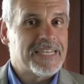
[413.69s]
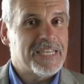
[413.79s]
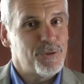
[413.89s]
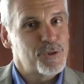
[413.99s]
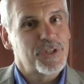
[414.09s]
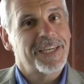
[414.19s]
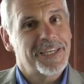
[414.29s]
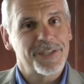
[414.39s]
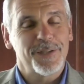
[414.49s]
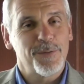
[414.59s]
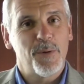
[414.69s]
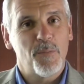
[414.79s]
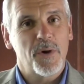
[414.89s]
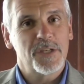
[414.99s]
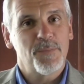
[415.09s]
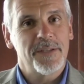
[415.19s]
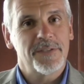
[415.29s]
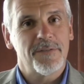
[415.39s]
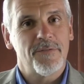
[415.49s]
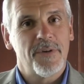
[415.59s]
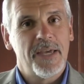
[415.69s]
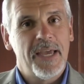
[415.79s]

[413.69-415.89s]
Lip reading: Usually it gets a little bit more expensive.